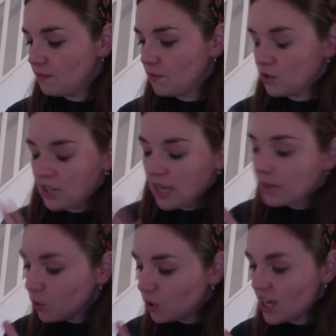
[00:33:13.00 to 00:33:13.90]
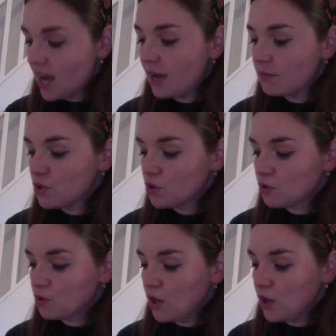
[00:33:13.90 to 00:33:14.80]
or take more time
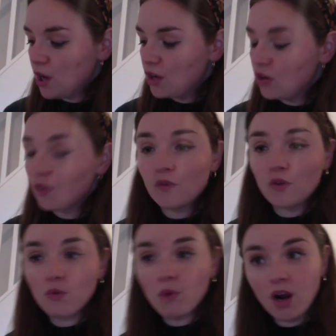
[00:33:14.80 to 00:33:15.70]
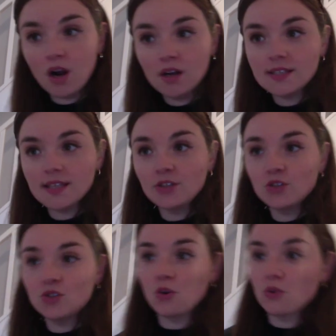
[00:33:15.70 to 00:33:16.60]
to look for the words that you
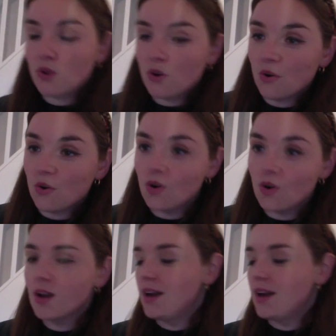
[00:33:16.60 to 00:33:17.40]
don't know,